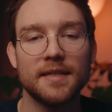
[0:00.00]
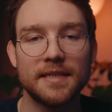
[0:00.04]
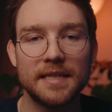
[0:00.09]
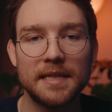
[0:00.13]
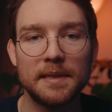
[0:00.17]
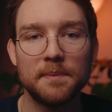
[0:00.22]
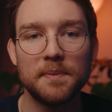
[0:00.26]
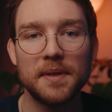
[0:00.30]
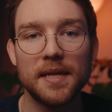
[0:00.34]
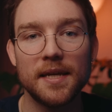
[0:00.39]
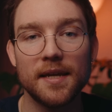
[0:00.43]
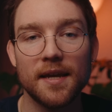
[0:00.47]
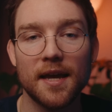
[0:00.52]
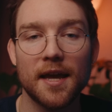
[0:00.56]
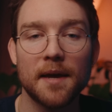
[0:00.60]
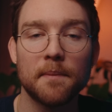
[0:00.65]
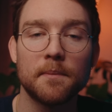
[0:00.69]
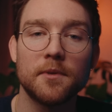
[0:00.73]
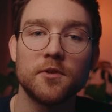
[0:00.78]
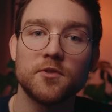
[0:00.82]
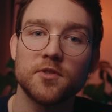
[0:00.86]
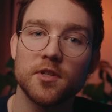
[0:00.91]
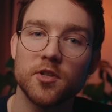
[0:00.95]
DP,
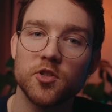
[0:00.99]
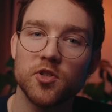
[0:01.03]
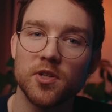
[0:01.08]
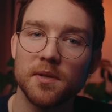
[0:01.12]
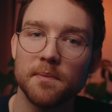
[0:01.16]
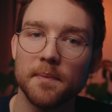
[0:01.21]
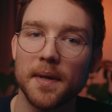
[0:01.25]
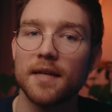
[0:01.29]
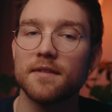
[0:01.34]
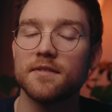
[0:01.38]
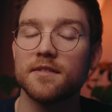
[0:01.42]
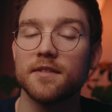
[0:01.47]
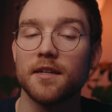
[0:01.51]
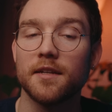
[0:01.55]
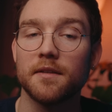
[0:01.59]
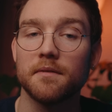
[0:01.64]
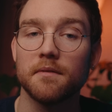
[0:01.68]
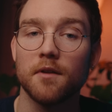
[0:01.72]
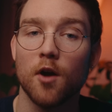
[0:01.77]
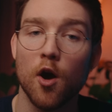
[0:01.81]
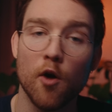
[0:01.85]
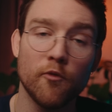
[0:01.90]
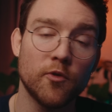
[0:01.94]
and musician based in
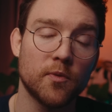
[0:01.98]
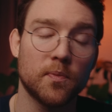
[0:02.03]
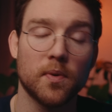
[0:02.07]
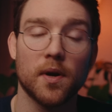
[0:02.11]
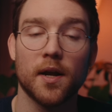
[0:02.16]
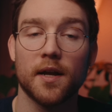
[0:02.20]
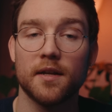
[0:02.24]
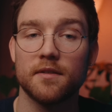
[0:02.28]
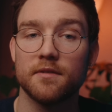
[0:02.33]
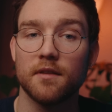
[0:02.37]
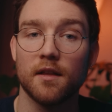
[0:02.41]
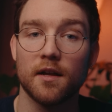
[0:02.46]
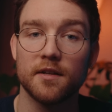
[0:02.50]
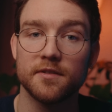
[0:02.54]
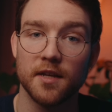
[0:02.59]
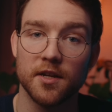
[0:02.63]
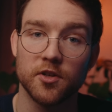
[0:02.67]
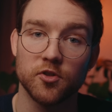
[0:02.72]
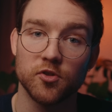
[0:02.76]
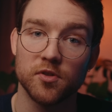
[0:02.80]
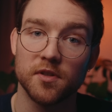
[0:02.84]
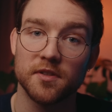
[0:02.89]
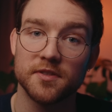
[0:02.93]
overpriced Los
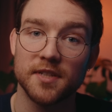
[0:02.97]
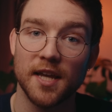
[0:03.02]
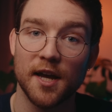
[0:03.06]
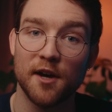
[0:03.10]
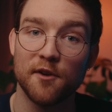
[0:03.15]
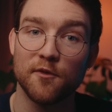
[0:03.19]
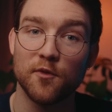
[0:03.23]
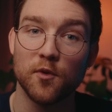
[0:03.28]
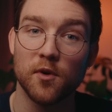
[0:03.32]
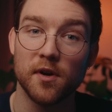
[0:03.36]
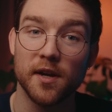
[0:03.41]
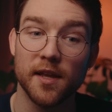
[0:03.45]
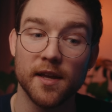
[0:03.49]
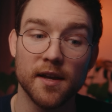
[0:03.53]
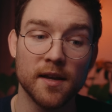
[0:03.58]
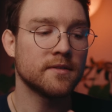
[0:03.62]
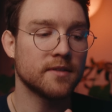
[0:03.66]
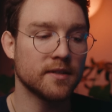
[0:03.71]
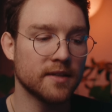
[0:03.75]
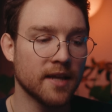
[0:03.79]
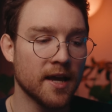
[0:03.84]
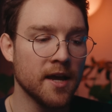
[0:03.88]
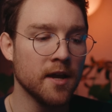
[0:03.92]
Angeles, California.
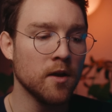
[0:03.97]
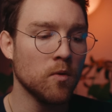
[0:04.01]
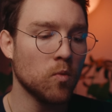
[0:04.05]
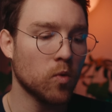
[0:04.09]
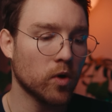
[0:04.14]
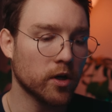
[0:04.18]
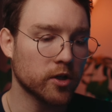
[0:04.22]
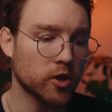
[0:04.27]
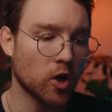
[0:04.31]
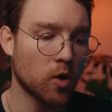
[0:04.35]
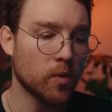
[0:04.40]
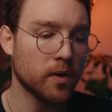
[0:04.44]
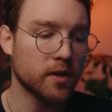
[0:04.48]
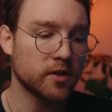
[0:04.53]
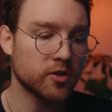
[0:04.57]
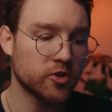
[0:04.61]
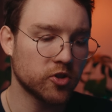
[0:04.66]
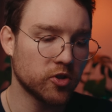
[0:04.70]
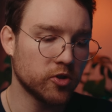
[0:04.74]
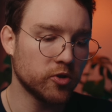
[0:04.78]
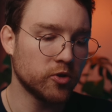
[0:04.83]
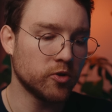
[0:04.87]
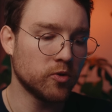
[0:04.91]
Today, we're going
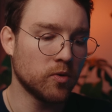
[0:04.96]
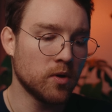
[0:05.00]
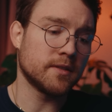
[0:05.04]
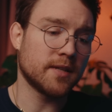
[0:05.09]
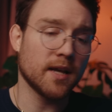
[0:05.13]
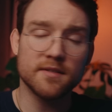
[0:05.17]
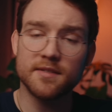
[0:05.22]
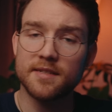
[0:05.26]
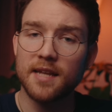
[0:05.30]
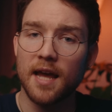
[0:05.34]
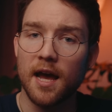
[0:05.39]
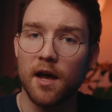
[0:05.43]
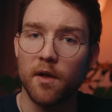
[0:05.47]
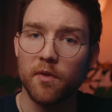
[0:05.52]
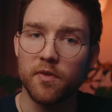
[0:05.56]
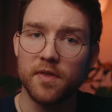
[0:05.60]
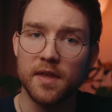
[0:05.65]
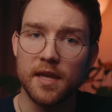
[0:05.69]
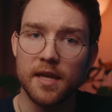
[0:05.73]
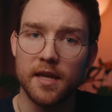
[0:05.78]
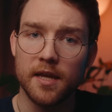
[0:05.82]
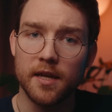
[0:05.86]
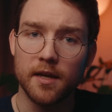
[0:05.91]
to test out
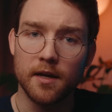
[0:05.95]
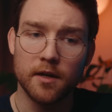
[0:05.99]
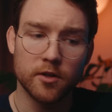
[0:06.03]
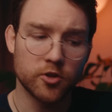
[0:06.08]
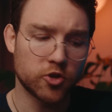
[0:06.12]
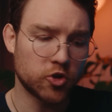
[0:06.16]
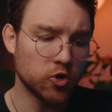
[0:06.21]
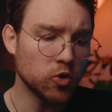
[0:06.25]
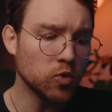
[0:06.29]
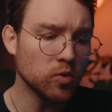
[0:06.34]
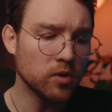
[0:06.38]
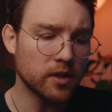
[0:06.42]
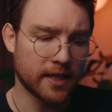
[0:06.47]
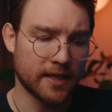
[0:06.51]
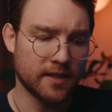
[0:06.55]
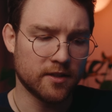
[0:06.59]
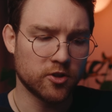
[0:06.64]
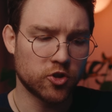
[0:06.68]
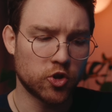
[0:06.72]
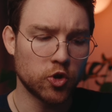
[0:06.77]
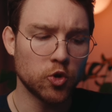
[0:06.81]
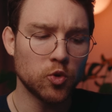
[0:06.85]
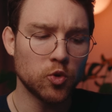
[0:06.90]
the Dulens,